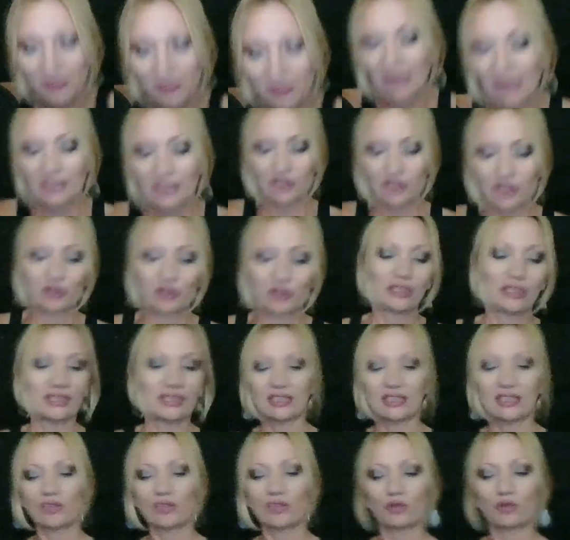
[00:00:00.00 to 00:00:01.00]
So this
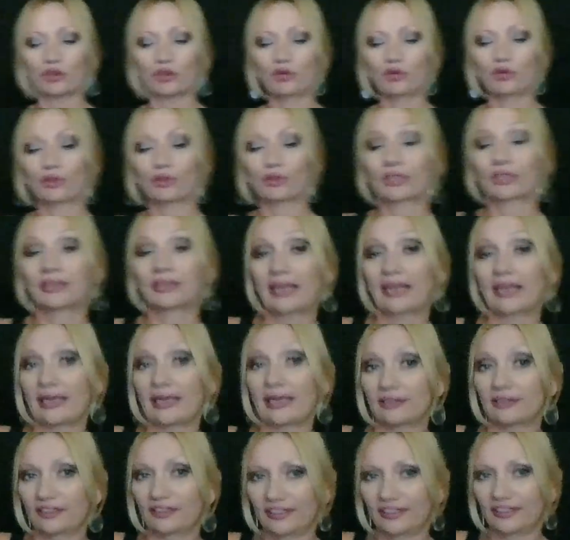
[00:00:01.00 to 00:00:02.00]
is what Lori
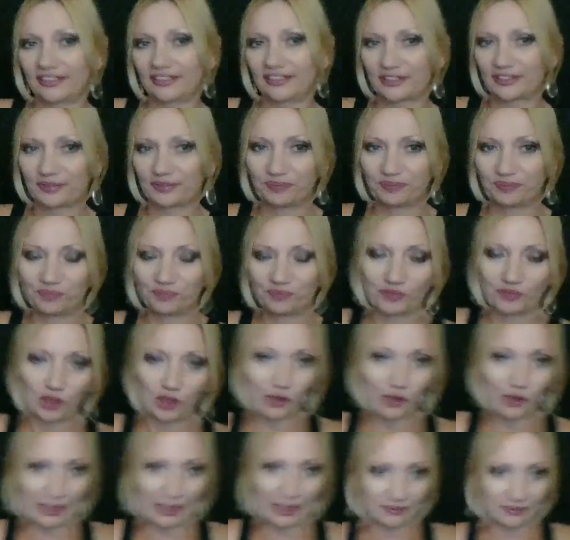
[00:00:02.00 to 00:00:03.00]
Ladd does.
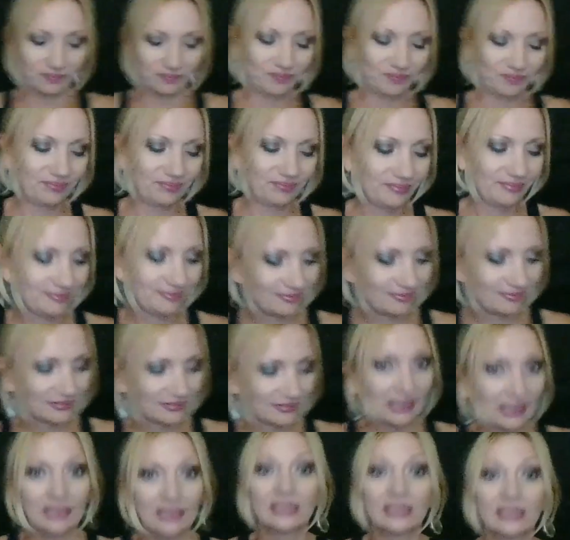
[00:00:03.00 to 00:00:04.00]
Okay.
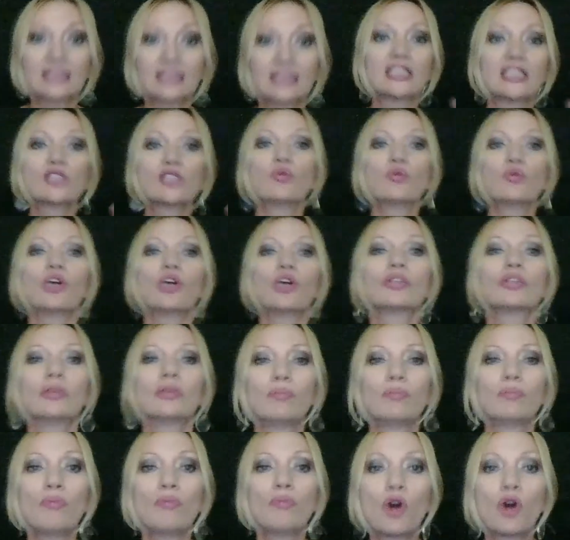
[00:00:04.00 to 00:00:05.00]
This is what
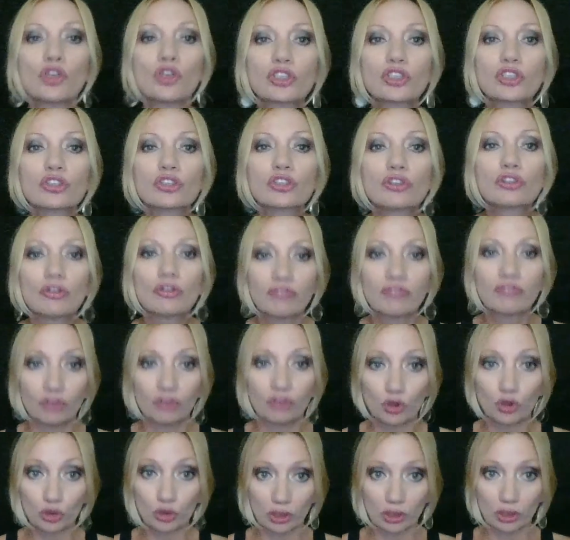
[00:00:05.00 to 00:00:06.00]
most of
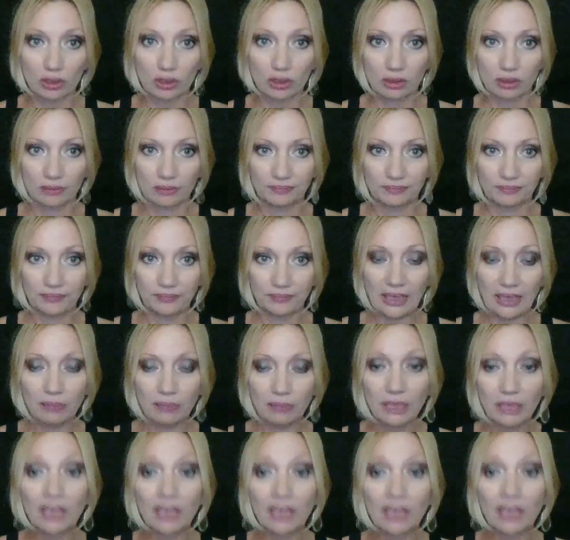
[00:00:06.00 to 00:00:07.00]
those
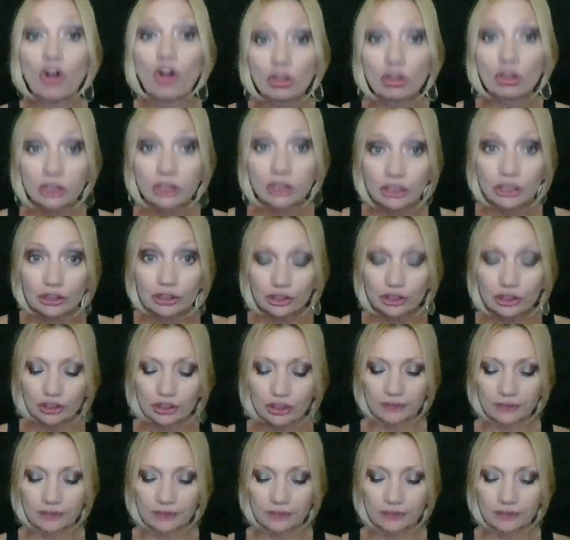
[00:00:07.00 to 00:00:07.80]
MK altered,